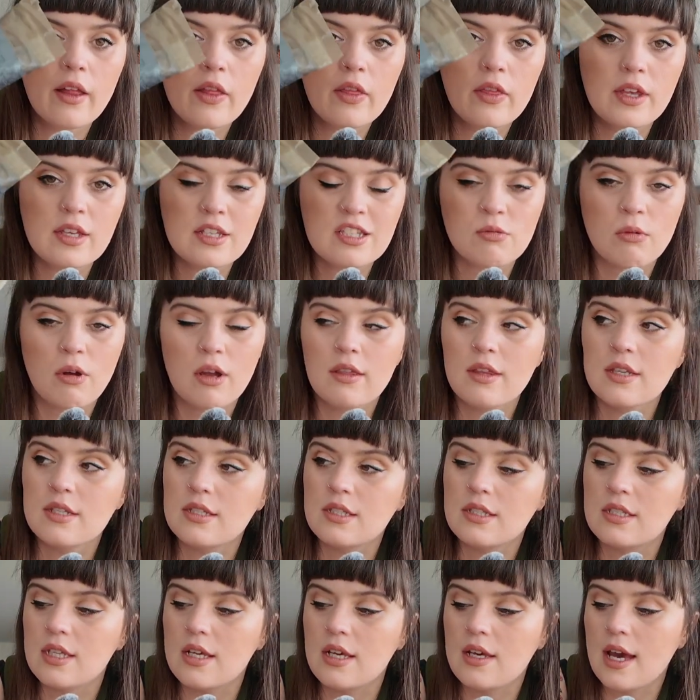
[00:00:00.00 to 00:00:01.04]
this one. This
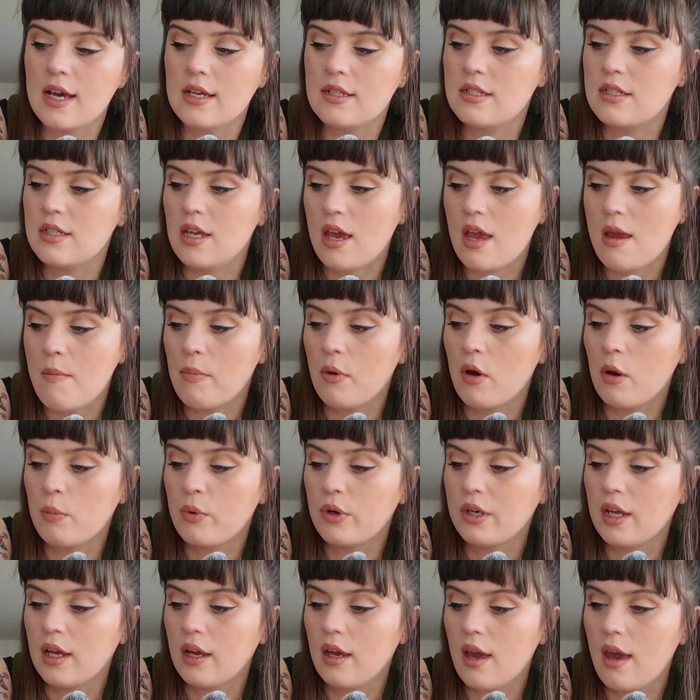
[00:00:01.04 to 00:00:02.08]
is the SD block
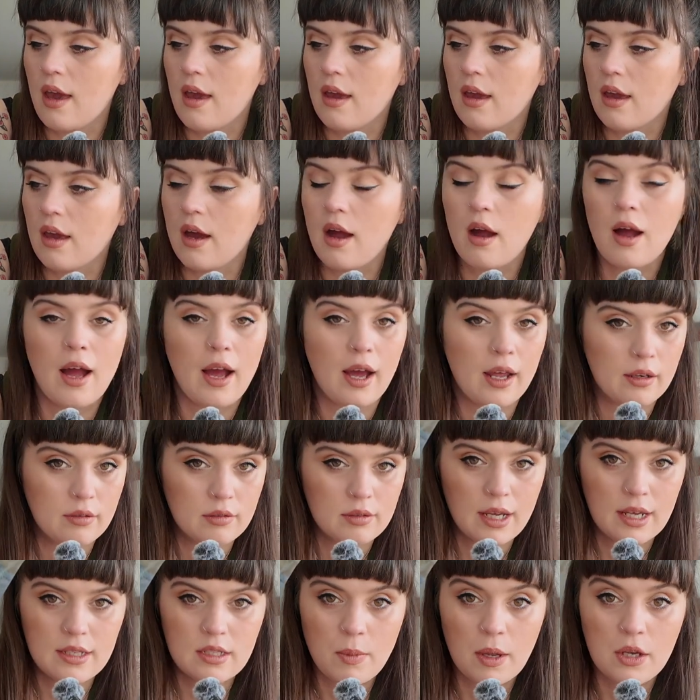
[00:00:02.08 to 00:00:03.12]
printing ink. And
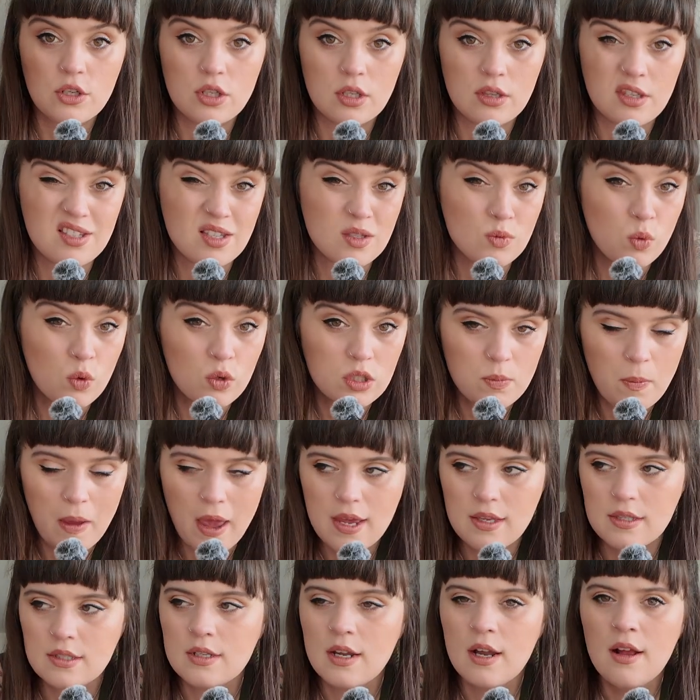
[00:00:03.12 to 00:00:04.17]
as mentioned, this is
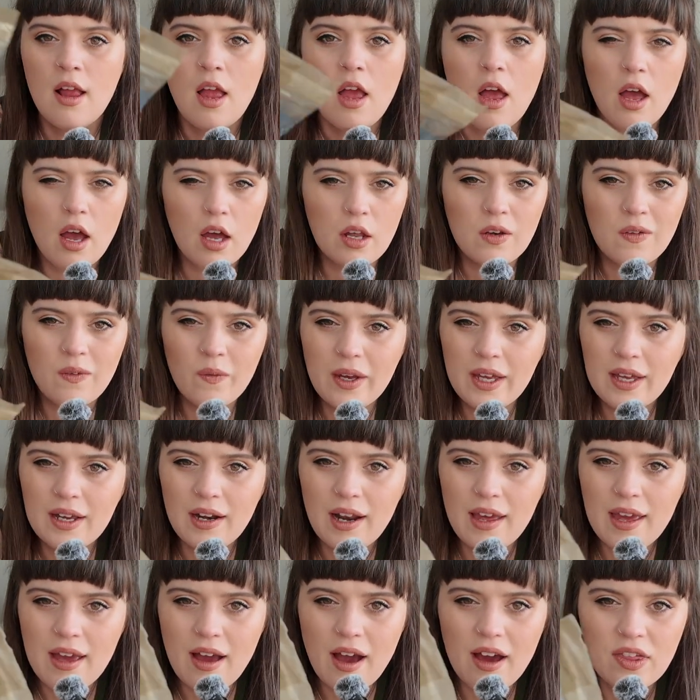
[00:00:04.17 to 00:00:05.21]
water-based.
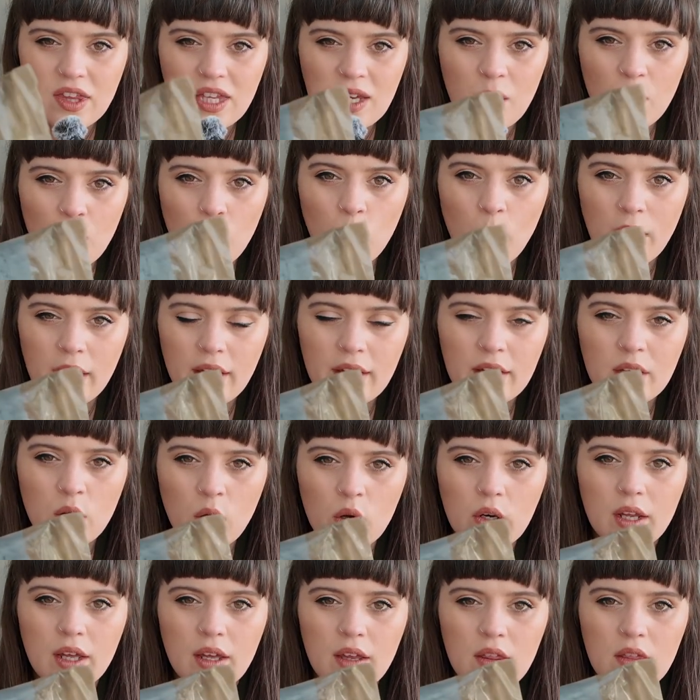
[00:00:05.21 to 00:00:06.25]
Annoyingly, I think when I
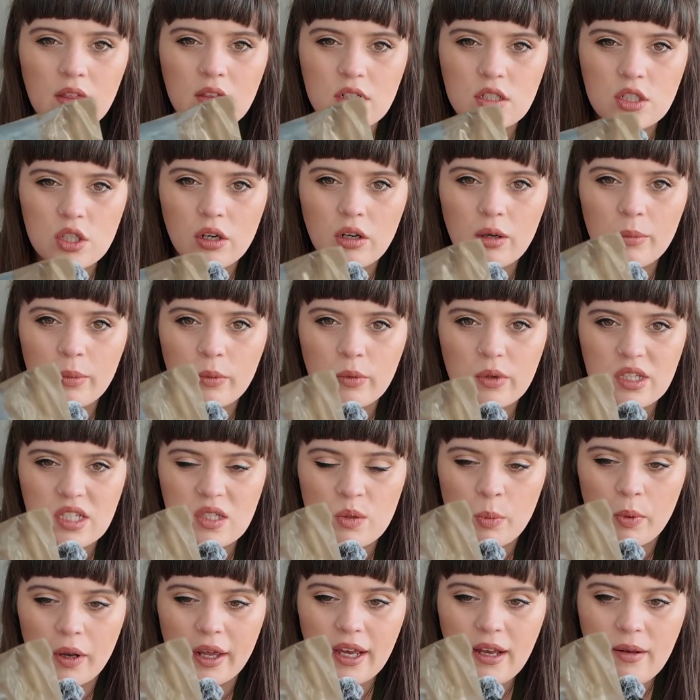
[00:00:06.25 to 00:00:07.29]
got it, the top was
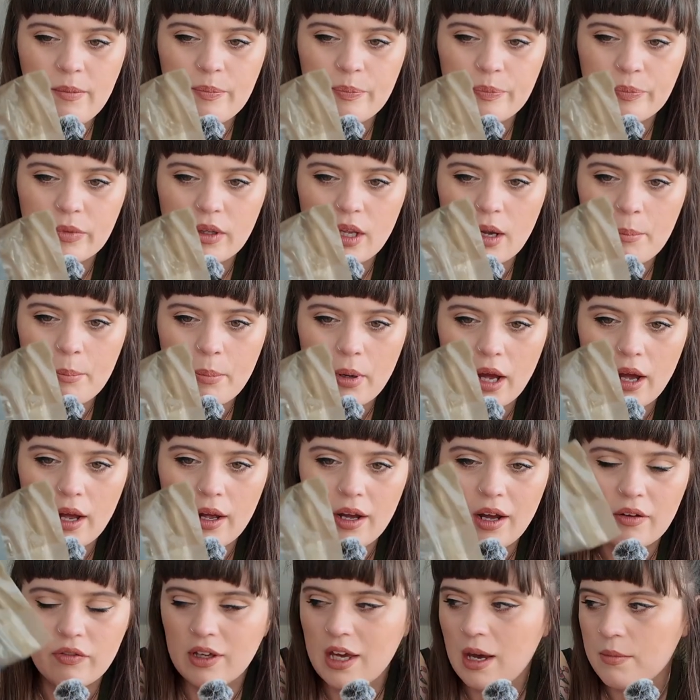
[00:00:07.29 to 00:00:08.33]
split, but
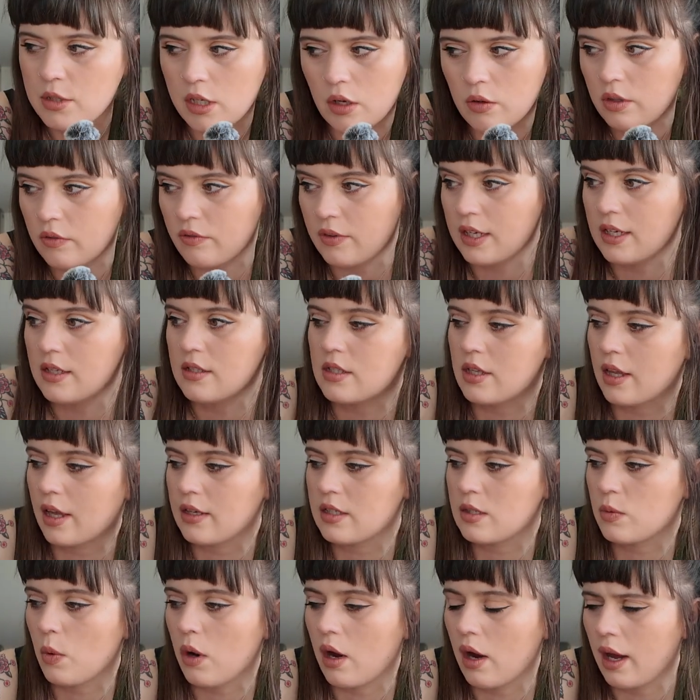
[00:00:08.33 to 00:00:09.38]
I've kept hold of it. So
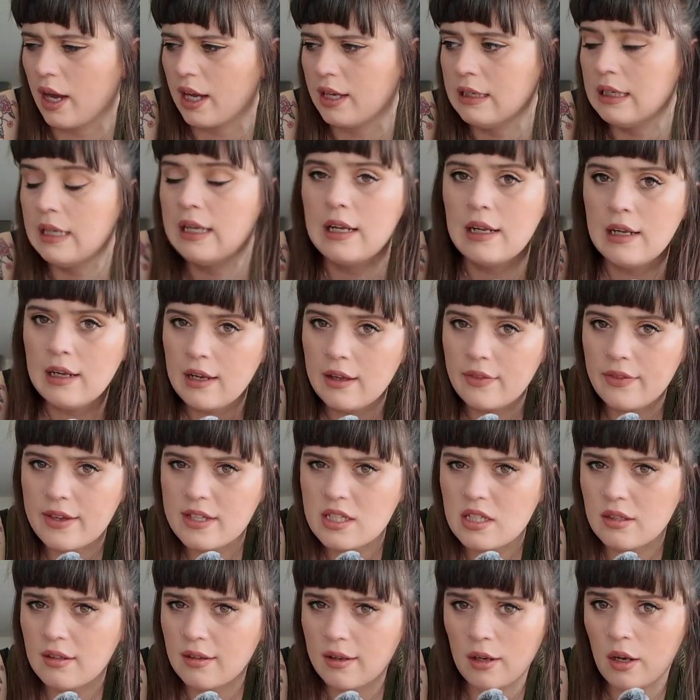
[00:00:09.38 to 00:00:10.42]
that's why
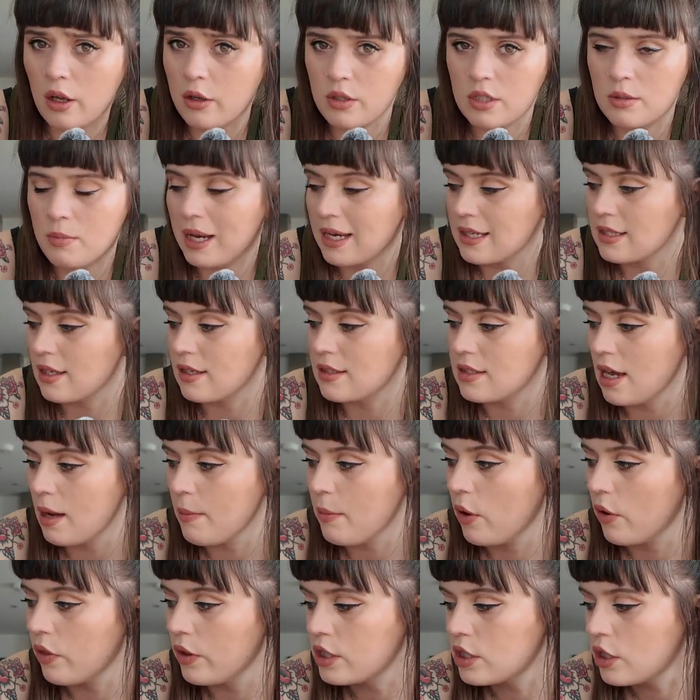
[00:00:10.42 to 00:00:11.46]
there's loads of masking tape
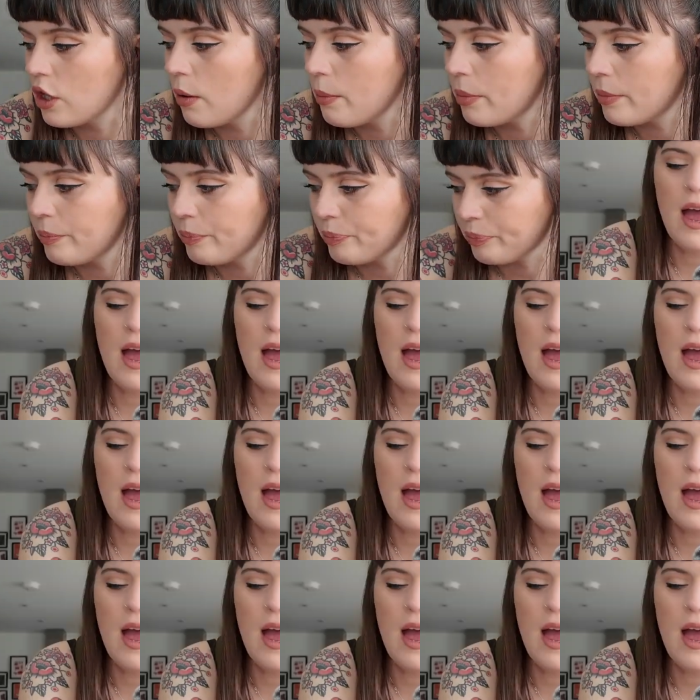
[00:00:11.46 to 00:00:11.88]
on the top.